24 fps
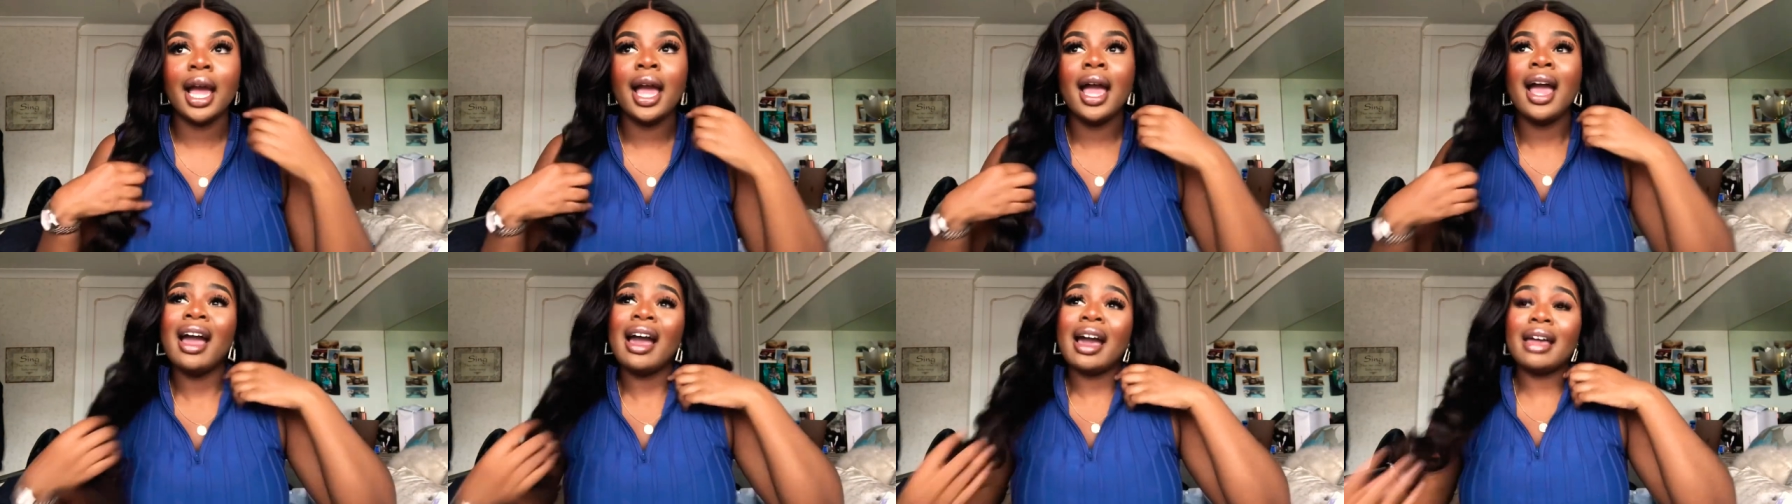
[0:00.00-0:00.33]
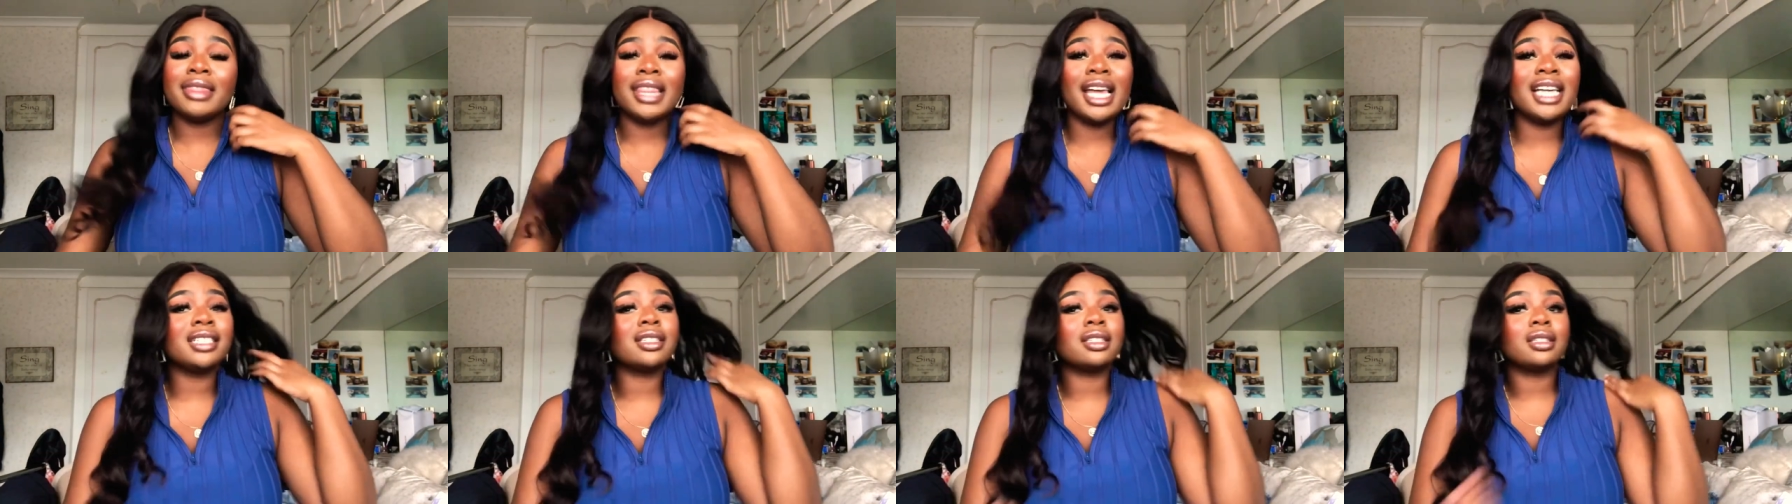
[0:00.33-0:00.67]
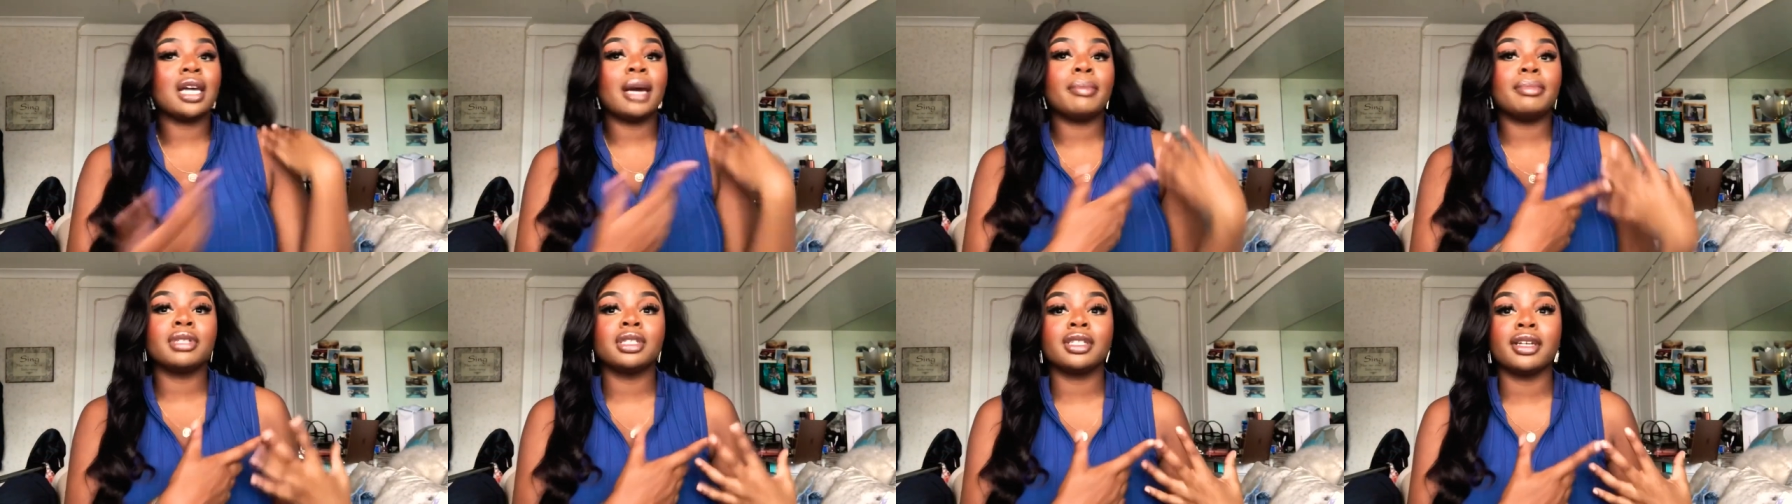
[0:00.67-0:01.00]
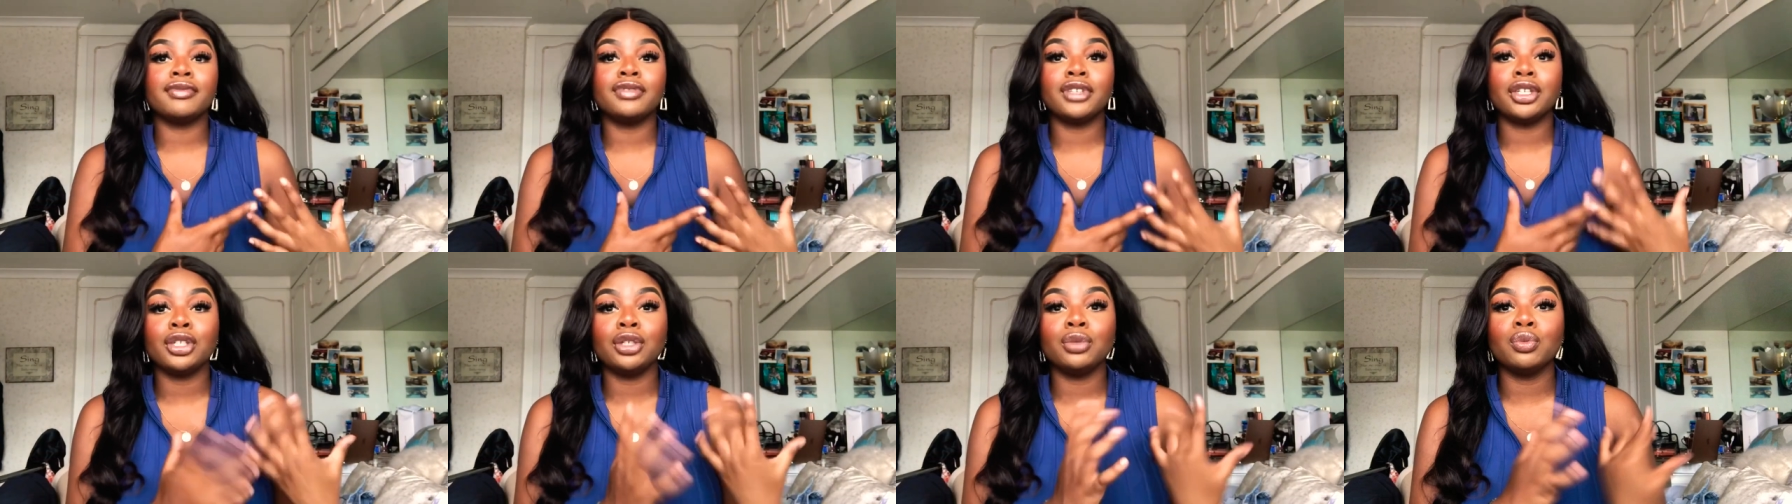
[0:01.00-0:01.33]
and that's the type of stuff
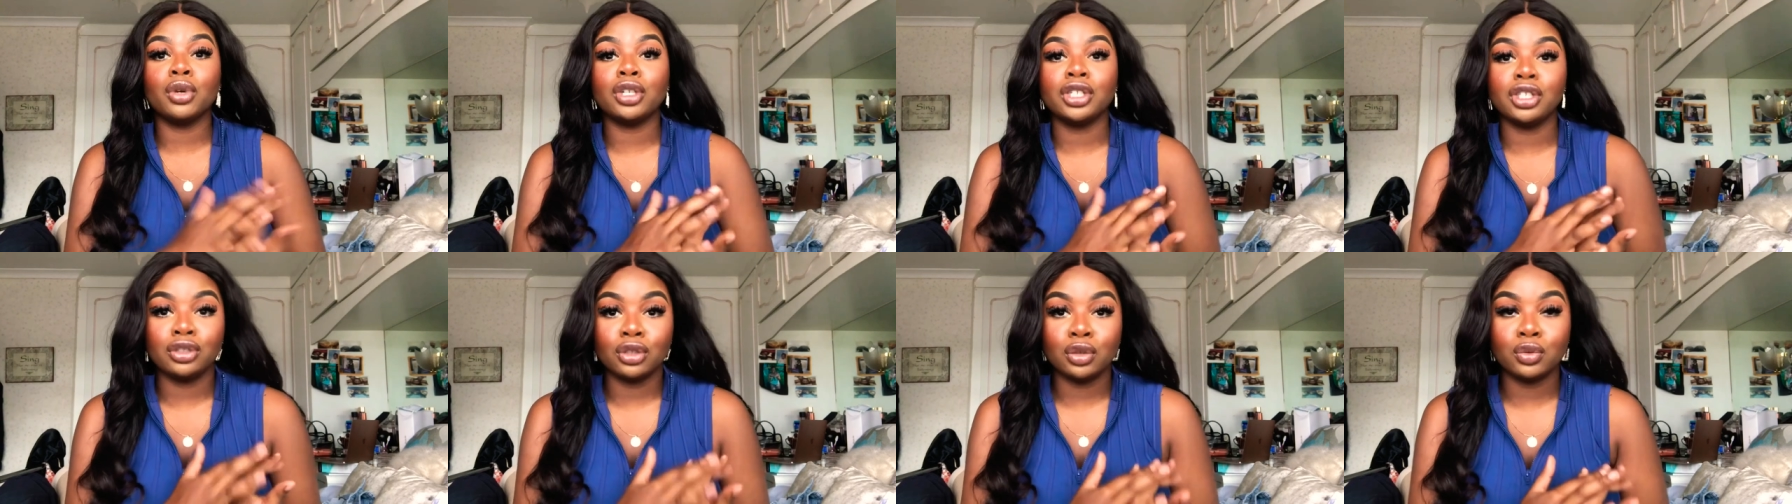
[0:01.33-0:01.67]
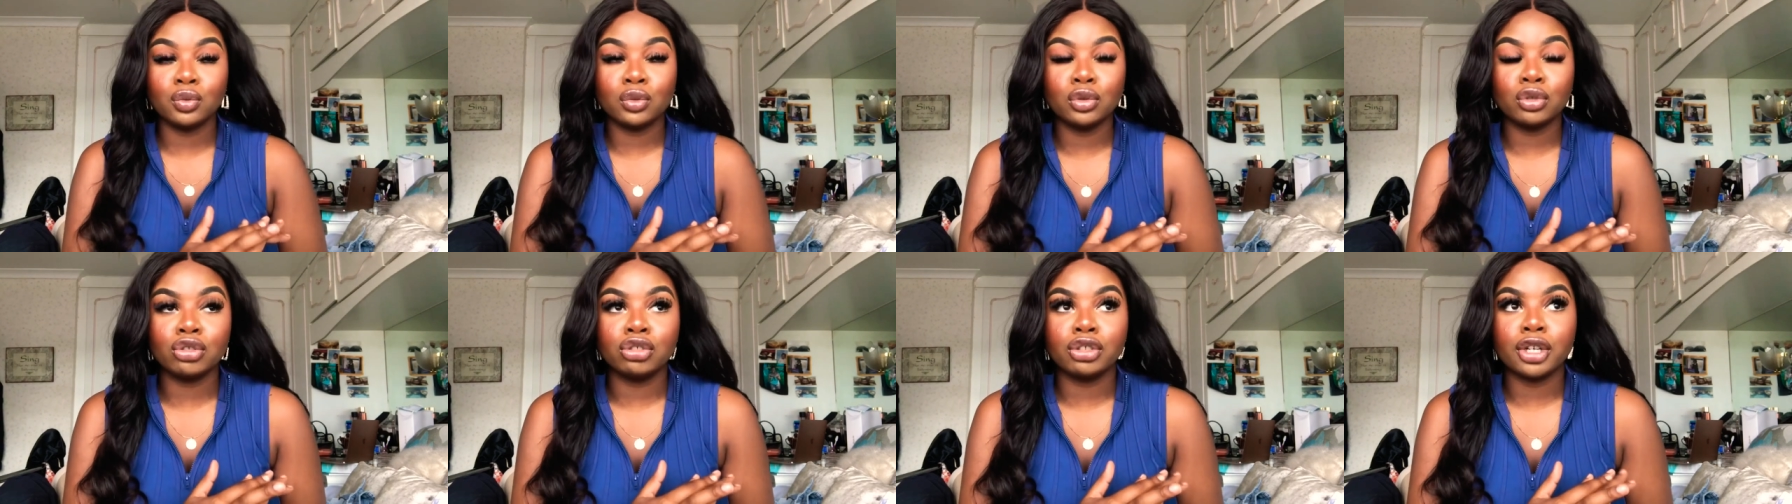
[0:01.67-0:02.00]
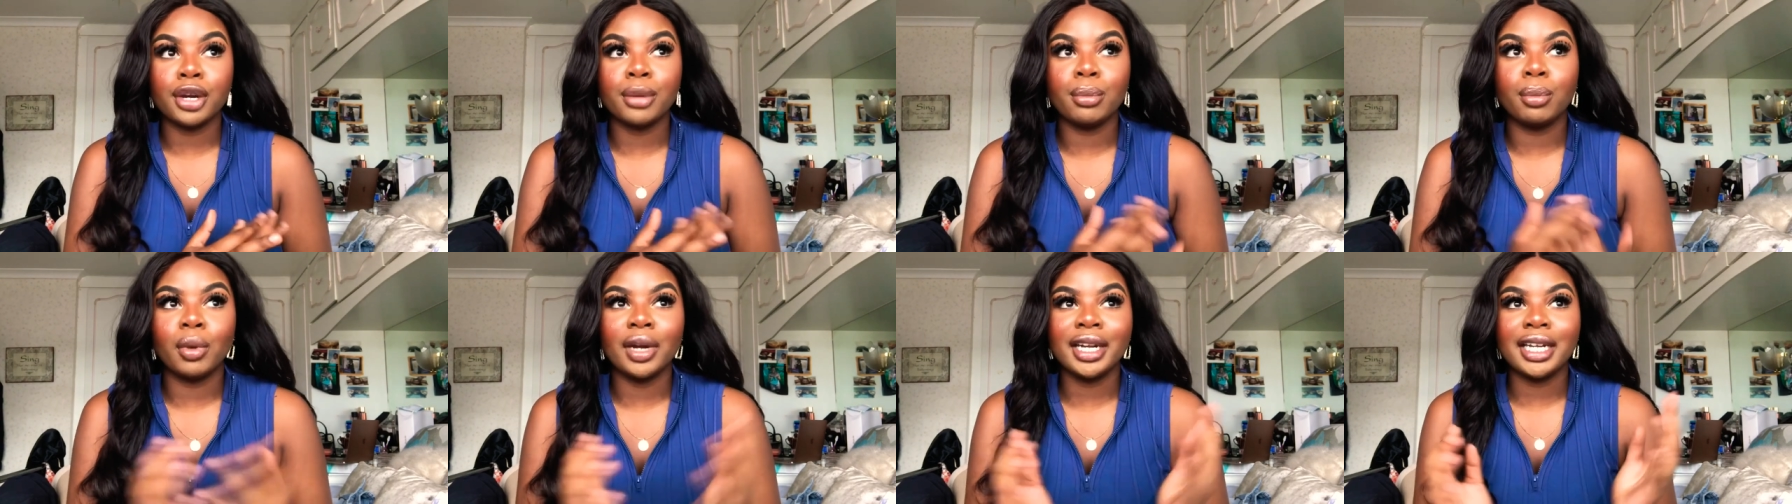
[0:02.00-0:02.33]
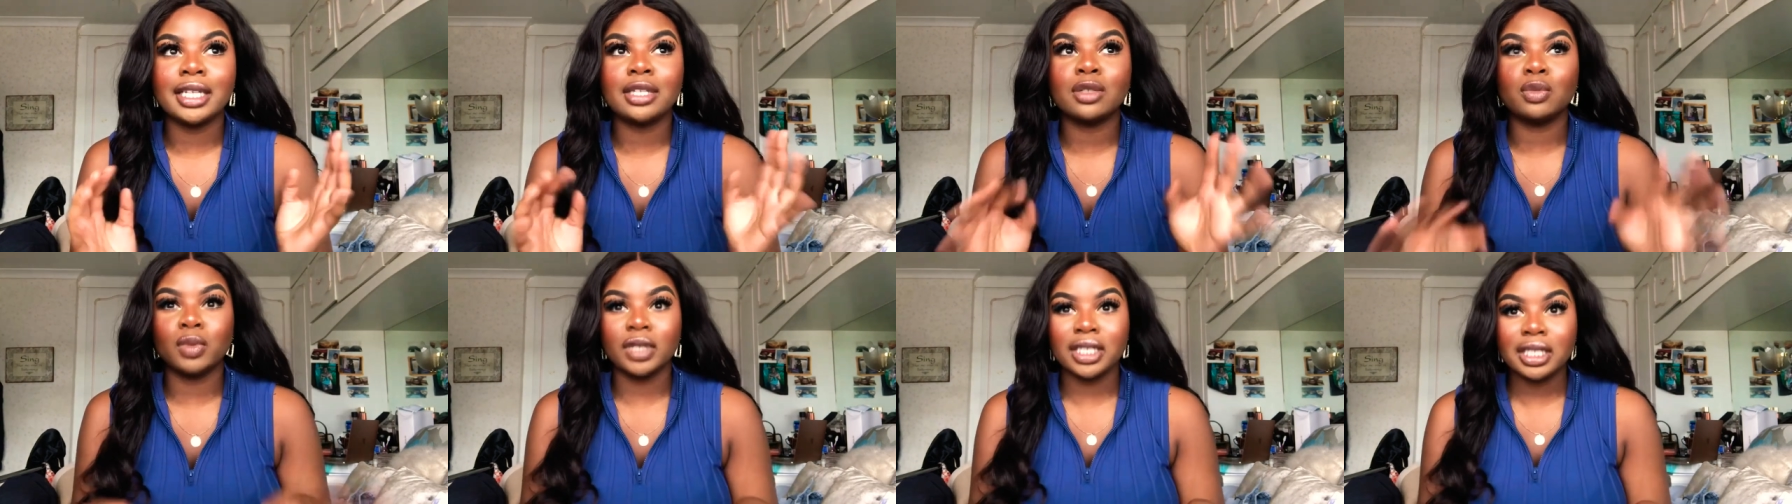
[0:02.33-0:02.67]
that you want in your wardrobe when it's
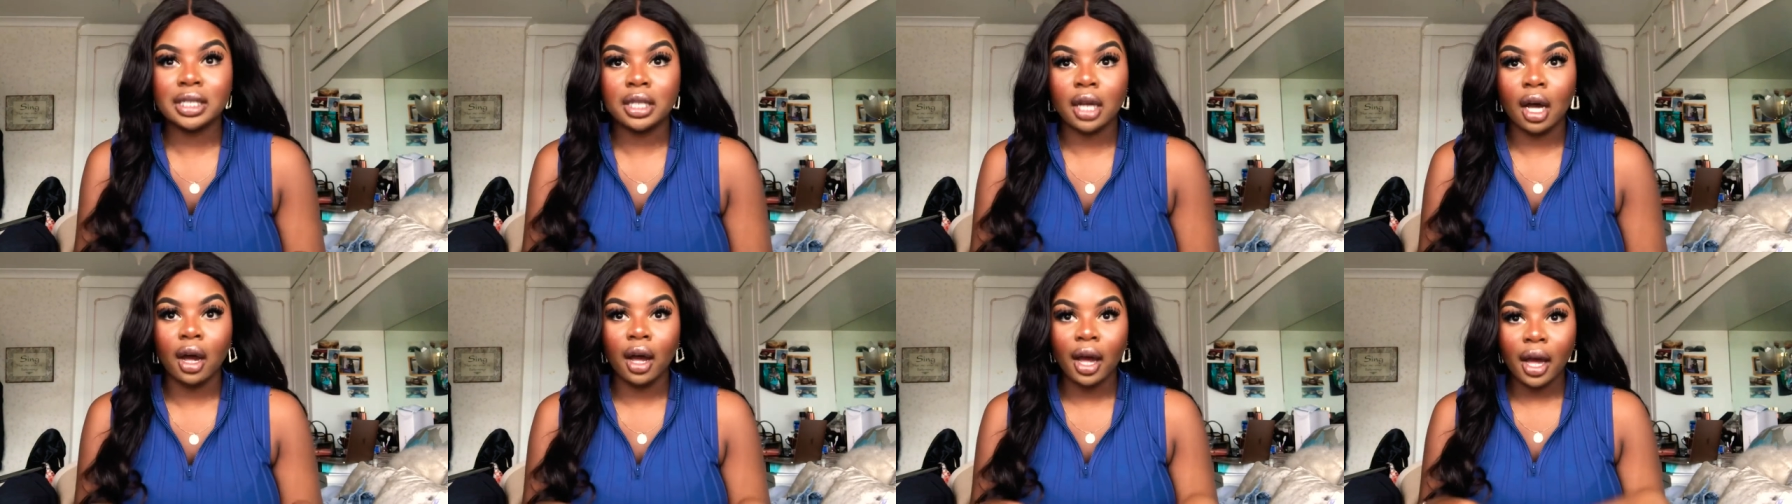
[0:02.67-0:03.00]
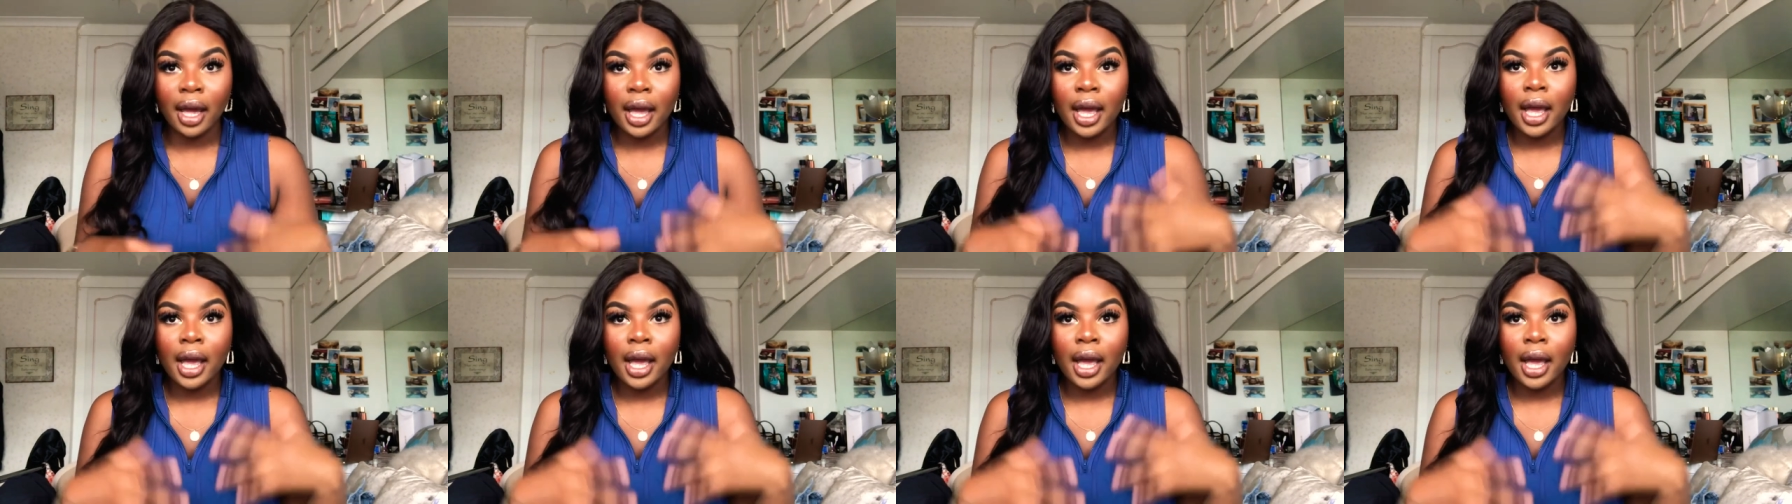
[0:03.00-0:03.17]
winter